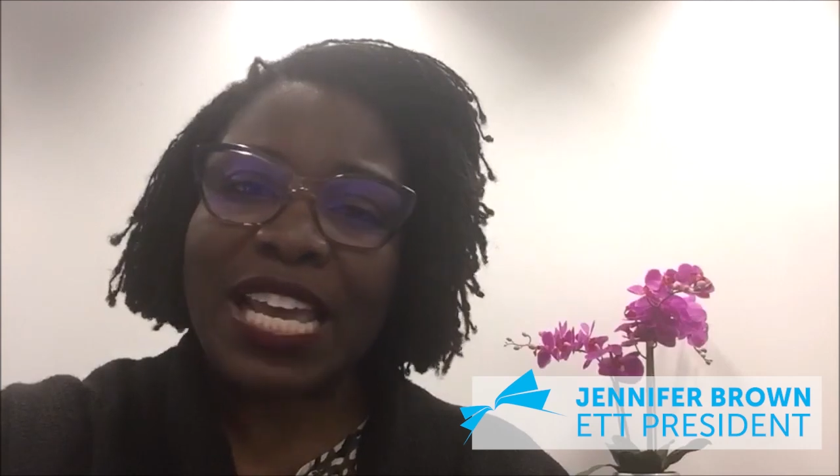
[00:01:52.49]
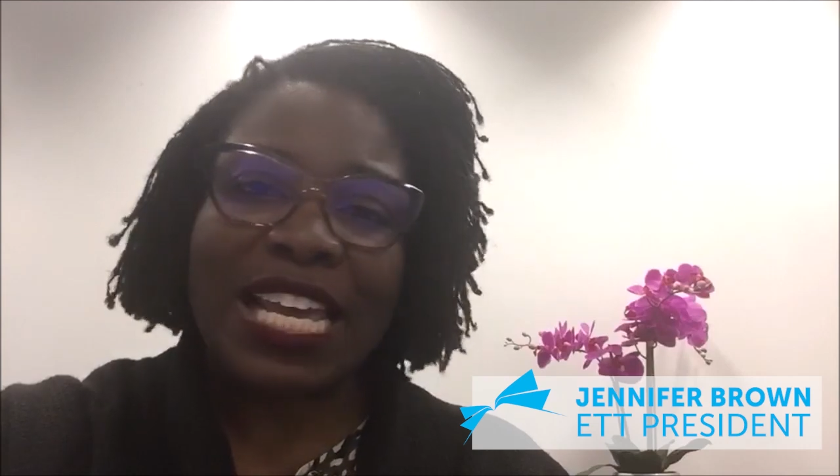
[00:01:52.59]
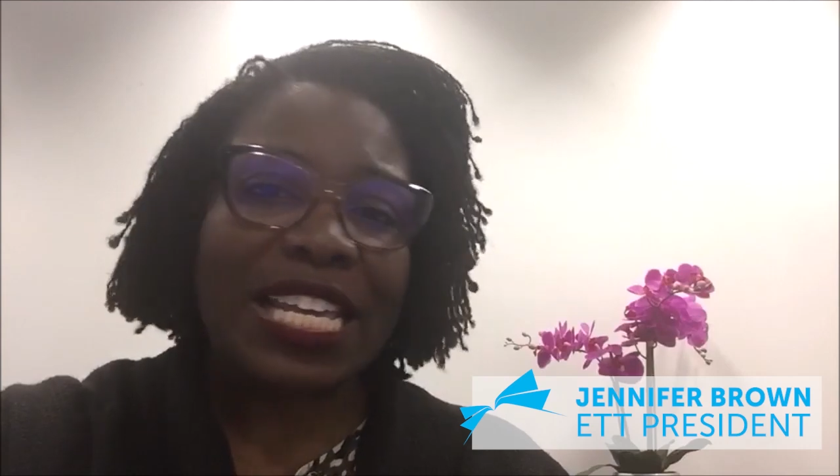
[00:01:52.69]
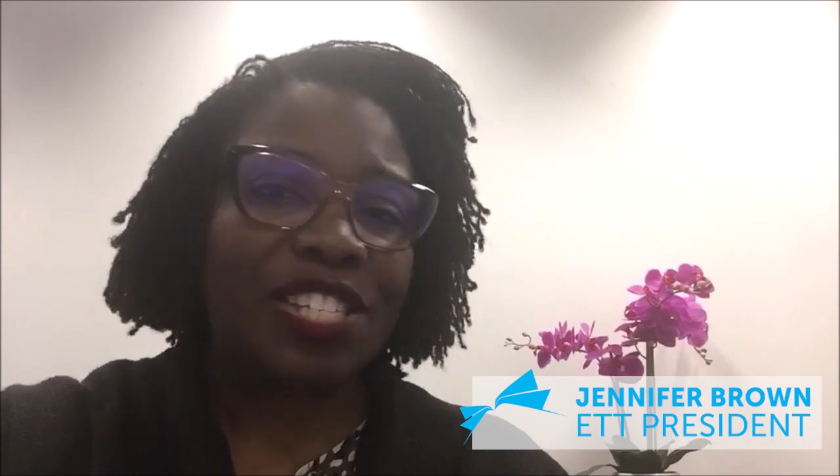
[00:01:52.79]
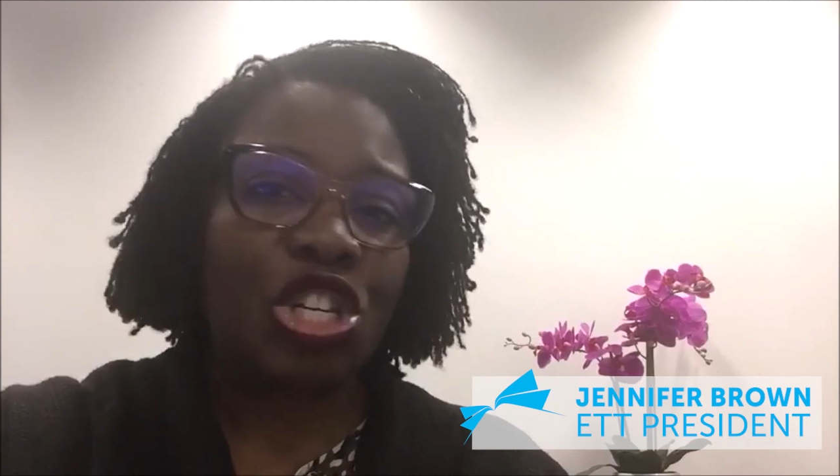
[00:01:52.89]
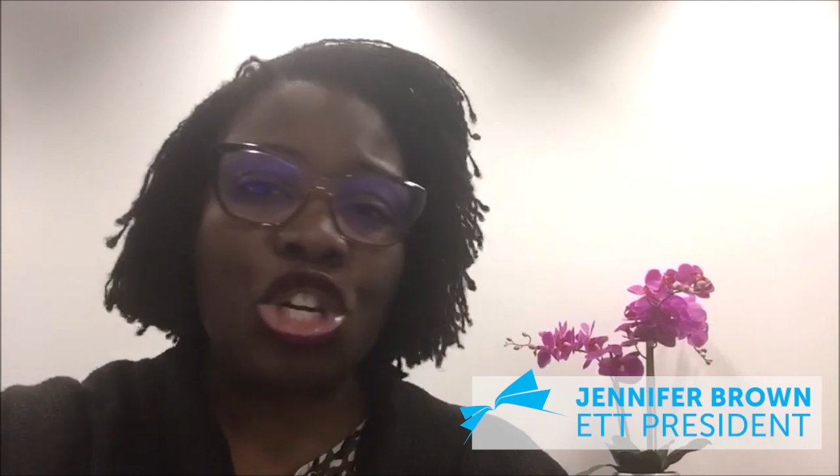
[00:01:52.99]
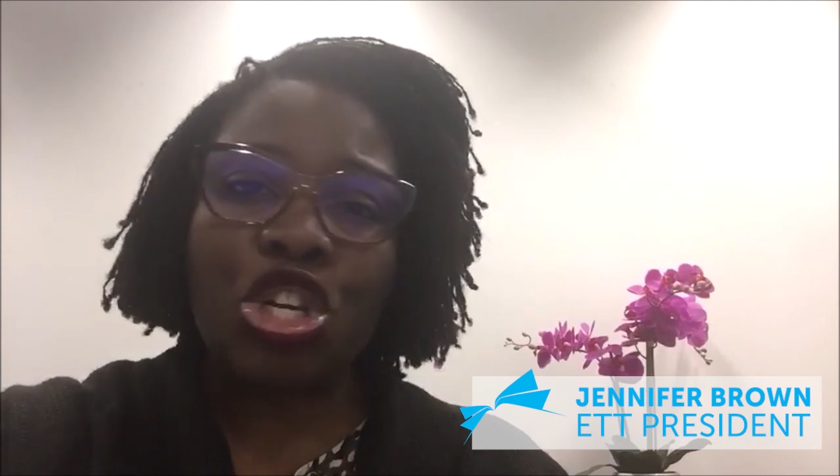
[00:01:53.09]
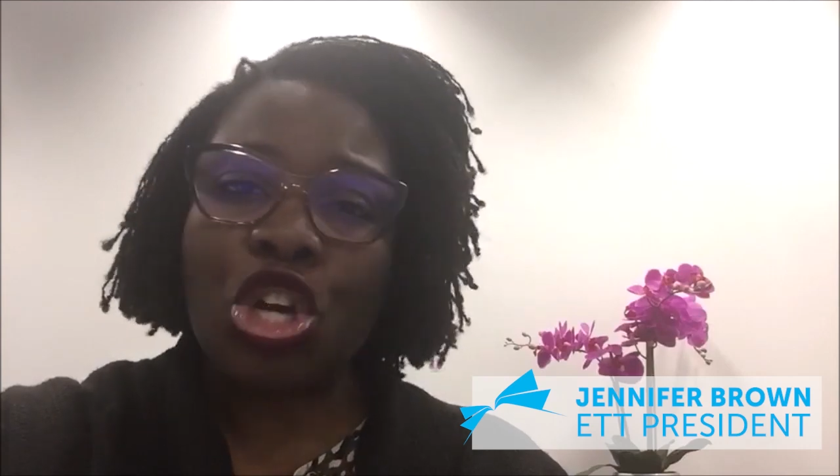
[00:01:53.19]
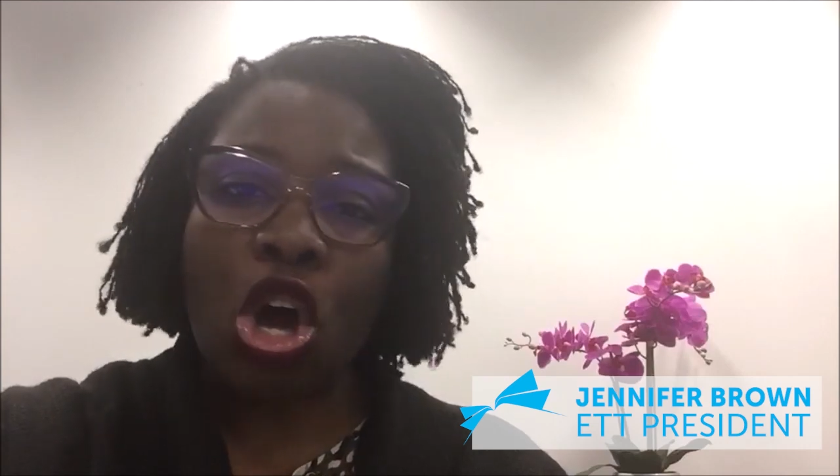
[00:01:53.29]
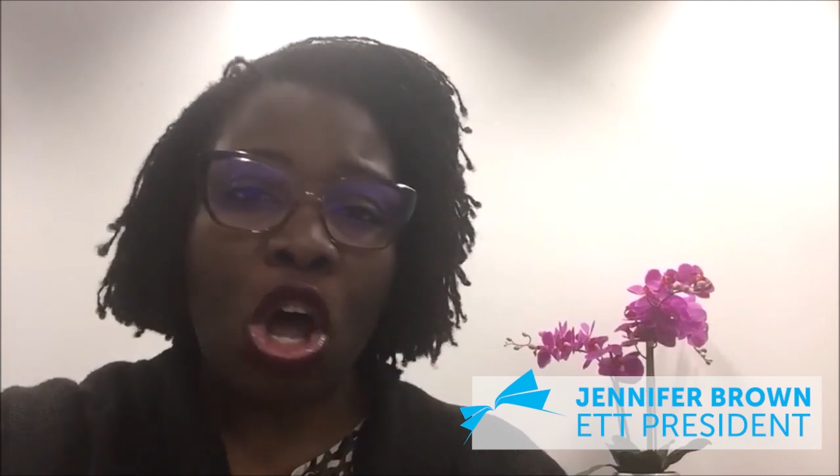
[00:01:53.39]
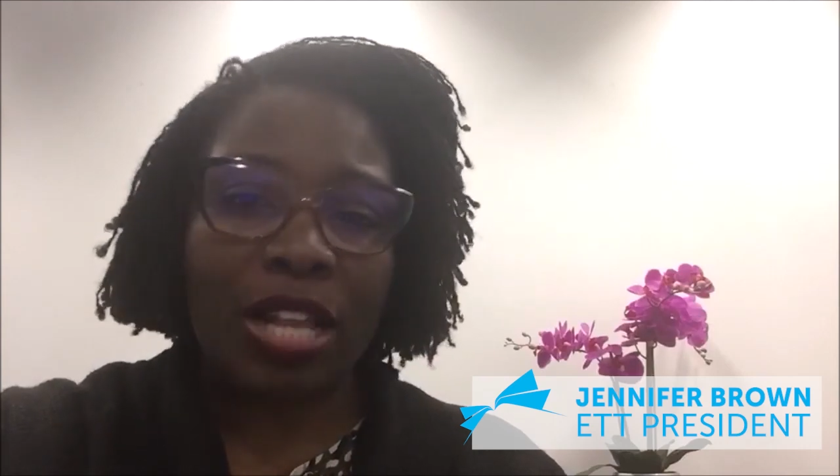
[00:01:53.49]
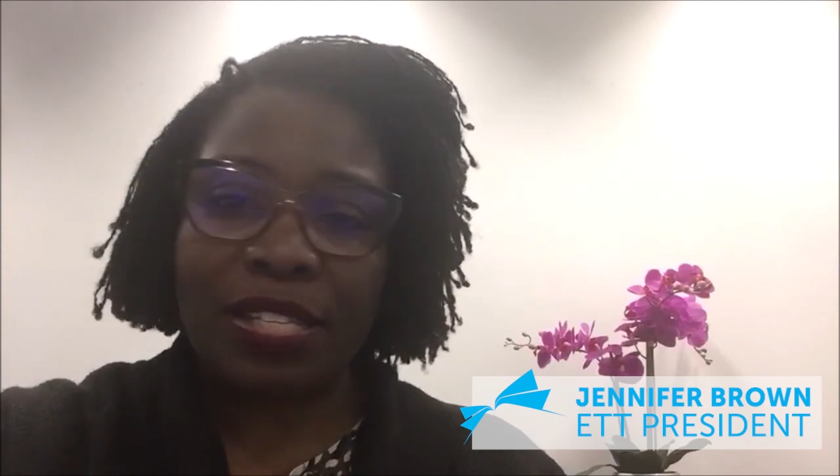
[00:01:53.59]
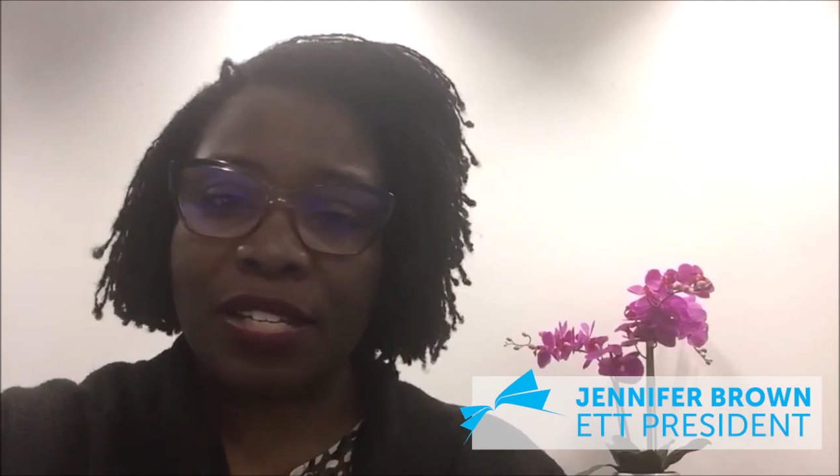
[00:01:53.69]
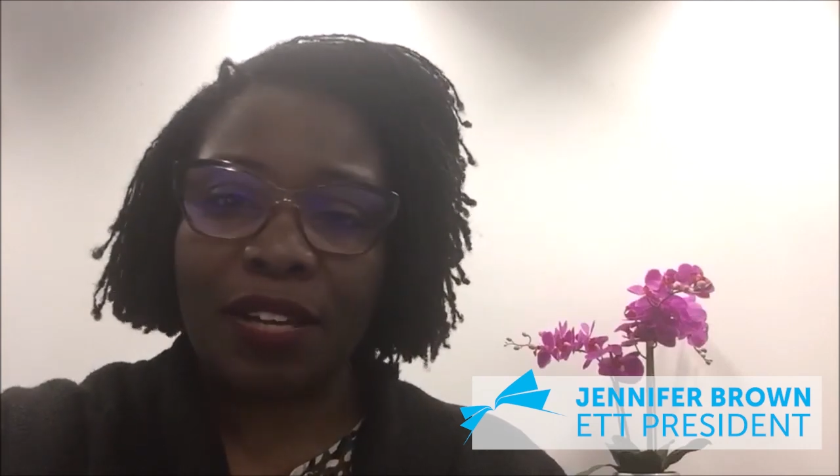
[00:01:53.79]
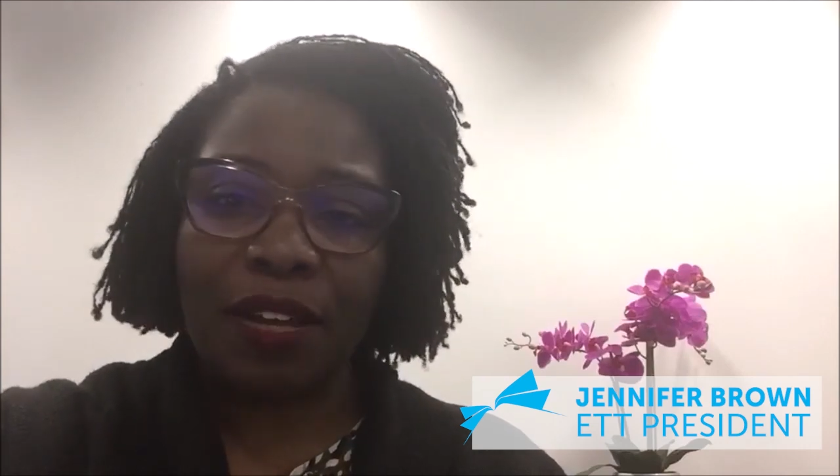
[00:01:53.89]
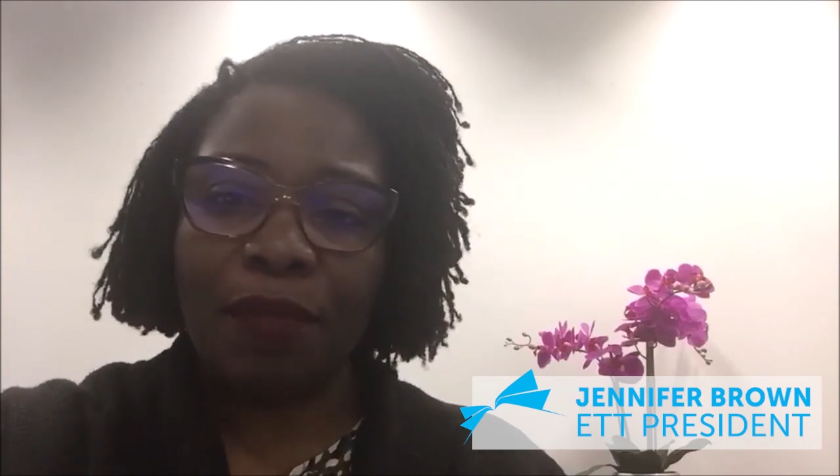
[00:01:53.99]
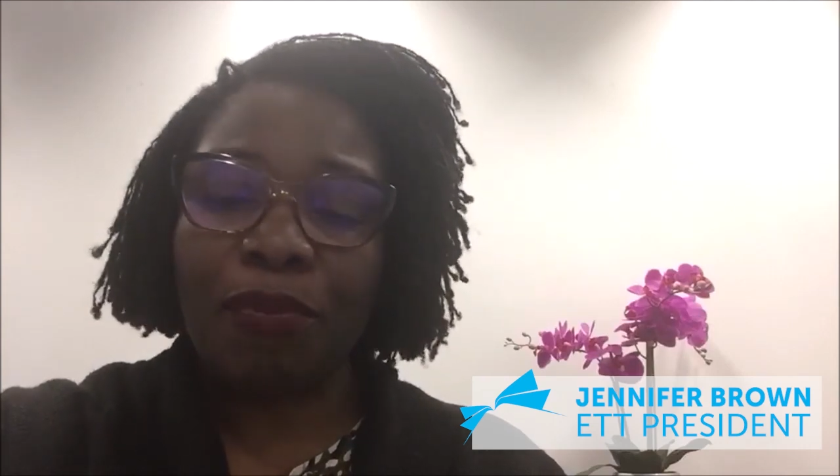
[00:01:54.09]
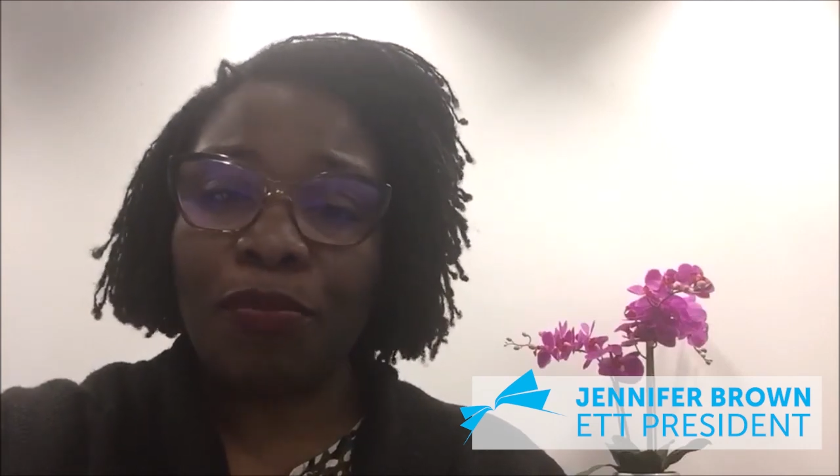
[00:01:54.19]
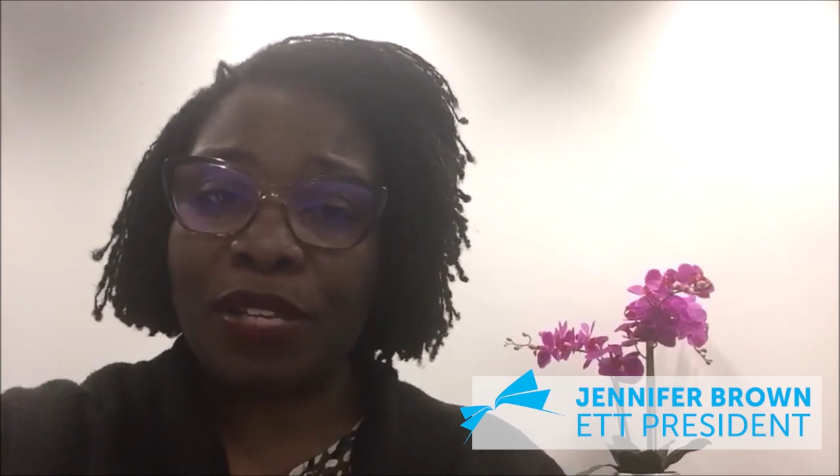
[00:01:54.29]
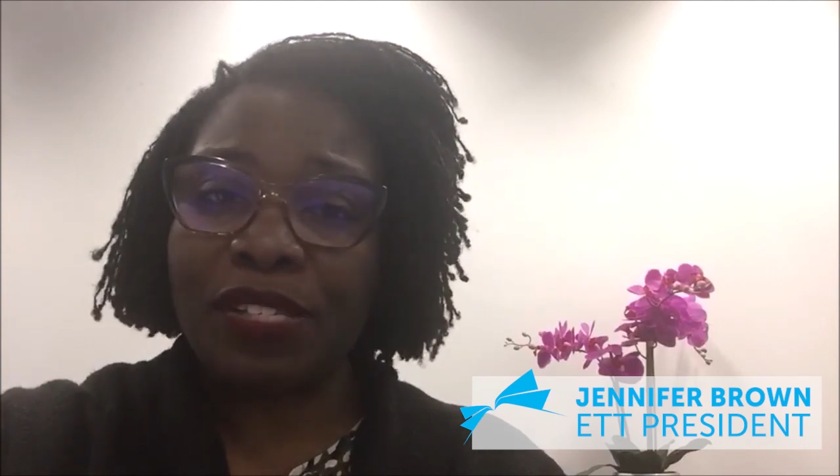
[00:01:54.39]
is not
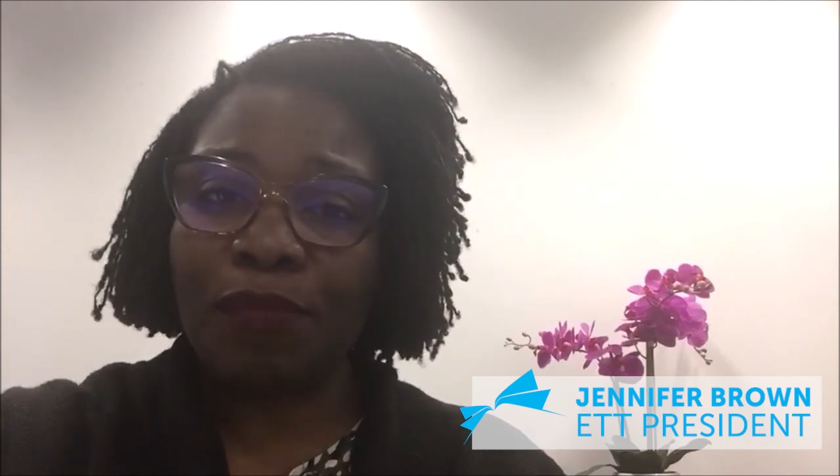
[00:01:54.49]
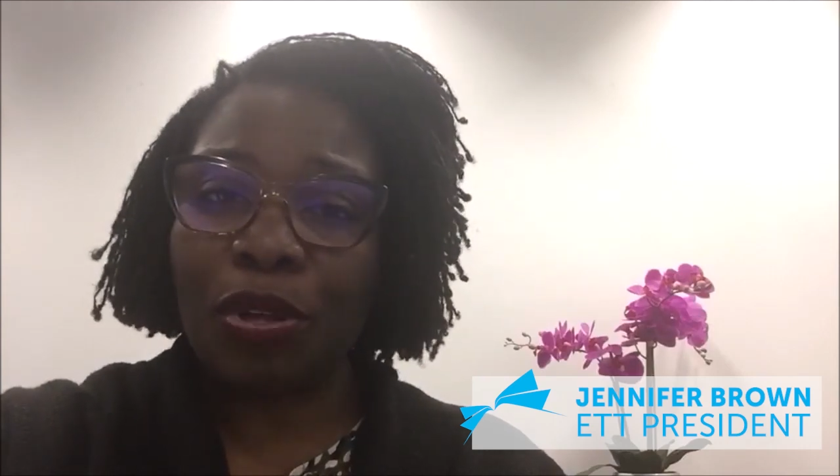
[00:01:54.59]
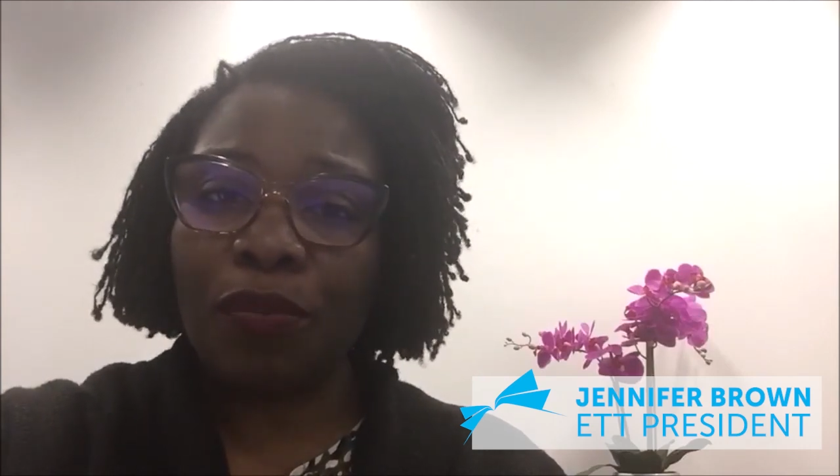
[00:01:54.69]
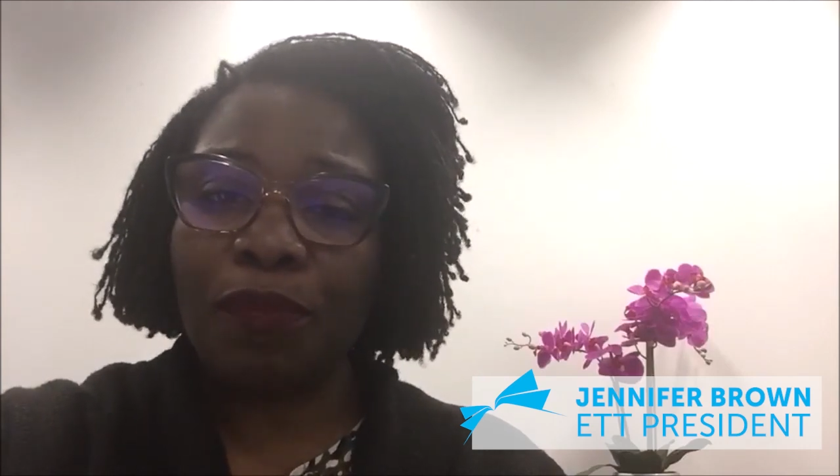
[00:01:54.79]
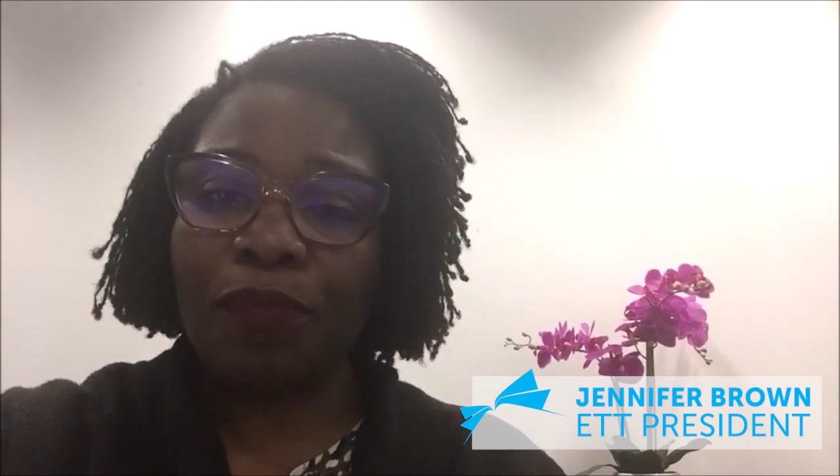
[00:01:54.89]
permissible.